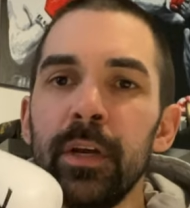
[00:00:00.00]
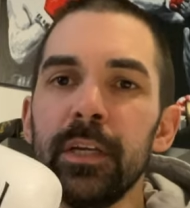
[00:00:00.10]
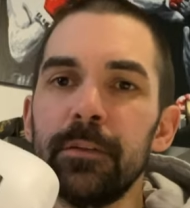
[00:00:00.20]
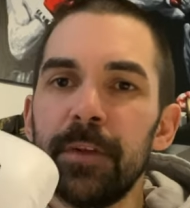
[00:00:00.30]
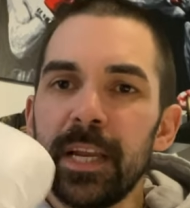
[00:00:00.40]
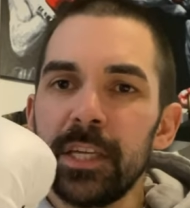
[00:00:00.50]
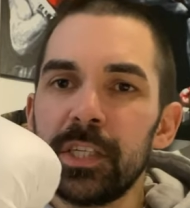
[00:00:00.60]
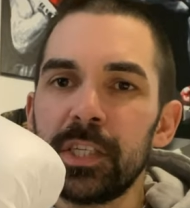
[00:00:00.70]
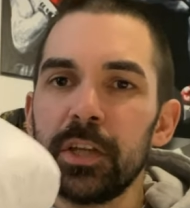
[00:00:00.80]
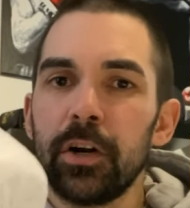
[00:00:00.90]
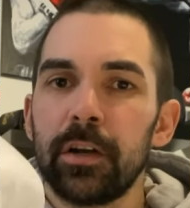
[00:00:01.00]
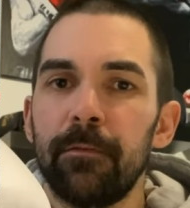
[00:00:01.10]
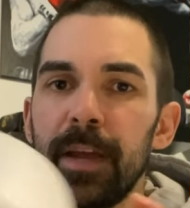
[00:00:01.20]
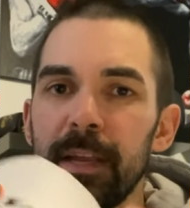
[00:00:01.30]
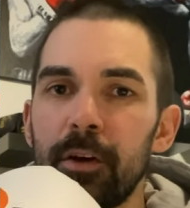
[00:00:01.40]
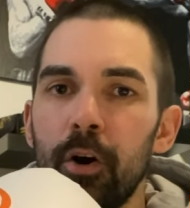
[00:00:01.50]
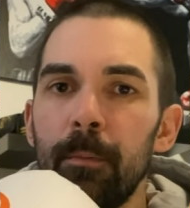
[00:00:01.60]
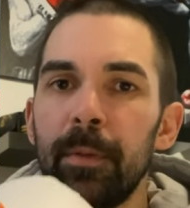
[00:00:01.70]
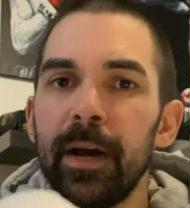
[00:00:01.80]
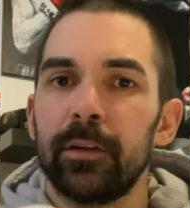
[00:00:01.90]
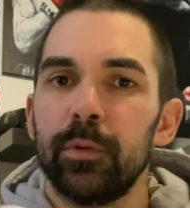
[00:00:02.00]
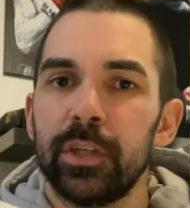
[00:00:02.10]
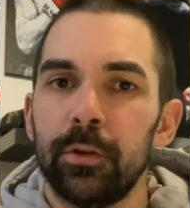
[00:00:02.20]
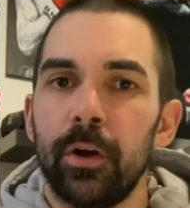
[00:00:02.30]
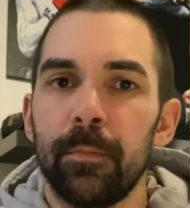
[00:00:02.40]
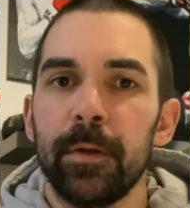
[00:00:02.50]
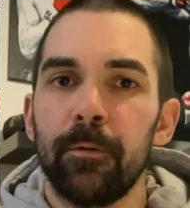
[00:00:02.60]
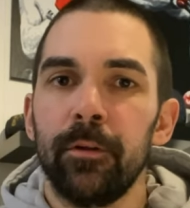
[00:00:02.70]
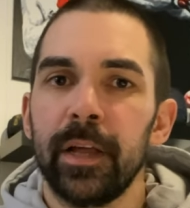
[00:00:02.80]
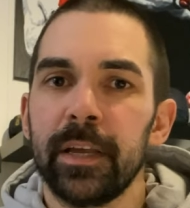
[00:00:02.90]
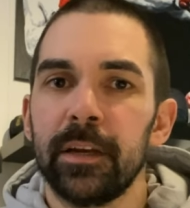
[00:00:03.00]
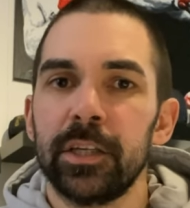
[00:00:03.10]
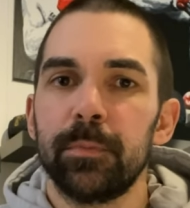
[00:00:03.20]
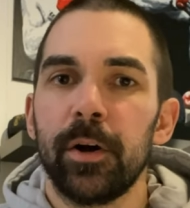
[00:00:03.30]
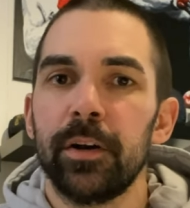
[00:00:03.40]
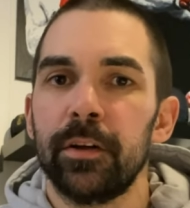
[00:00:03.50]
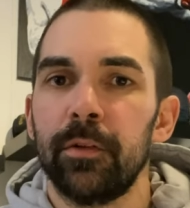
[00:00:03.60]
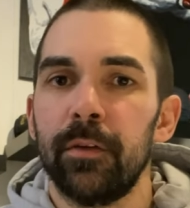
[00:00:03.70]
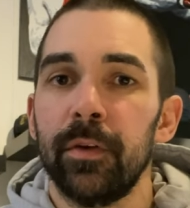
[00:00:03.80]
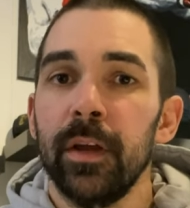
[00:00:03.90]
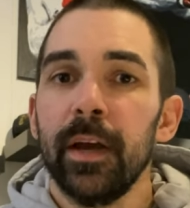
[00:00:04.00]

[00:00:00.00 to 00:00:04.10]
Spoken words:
It's very snug, very compact, which a lot of people like in a sparring glove.